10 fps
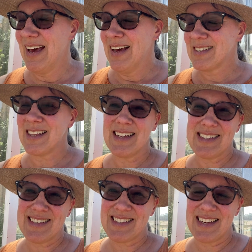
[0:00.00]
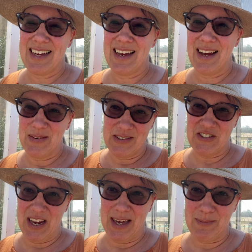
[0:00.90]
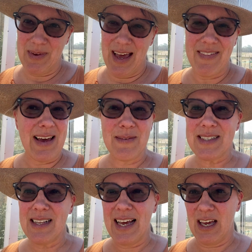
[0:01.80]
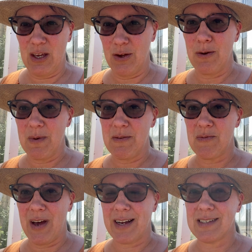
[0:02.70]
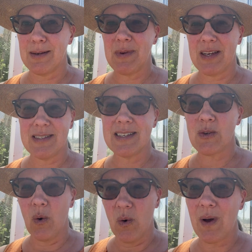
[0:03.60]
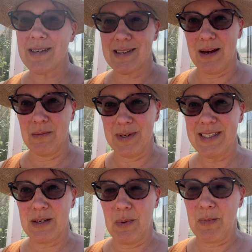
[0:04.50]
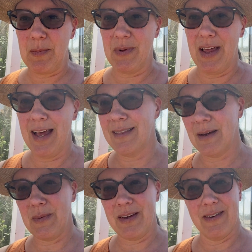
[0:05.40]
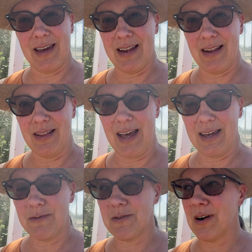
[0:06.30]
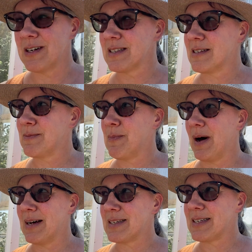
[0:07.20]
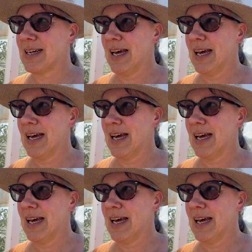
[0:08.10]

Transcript: So that's a real shame. And that was like a human factor, because there's always that risk when we plant that we could get a late frost, but